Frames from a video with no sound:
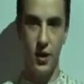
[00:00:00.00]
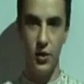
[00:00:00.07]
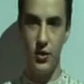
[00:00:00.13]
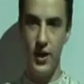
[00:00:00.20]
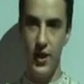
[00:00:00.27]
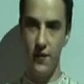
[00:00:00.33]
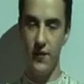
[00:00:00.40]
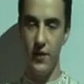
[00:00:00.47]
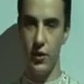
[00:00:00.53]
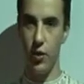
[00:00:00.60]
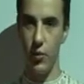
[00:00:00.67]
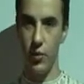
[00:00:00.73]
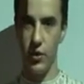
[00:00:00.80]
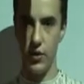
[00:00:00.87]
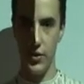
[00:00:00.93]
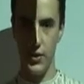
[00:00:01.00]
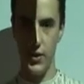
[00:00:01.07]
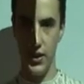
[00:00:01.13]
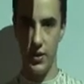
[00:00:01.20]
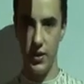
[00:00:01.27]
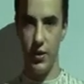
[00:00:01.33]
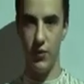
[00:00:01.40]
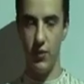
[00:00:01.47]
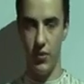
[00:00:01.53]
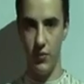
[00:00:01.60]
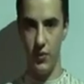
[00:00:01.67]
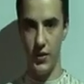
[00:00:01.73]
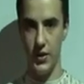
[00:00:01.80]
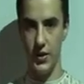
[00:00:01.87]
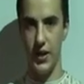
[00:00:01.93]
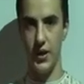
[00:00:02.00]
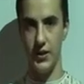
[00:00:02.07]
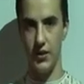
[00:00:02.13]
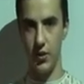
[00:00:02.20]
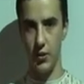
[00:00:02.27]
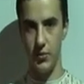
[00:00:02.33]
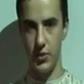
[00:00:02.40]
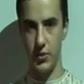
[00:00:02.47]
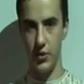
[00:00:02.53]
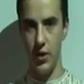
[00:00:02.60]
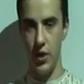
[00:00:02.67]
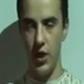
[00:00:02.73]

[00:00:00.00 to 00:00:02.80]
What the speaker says: Now, you definitely don't want to consider a reset as an option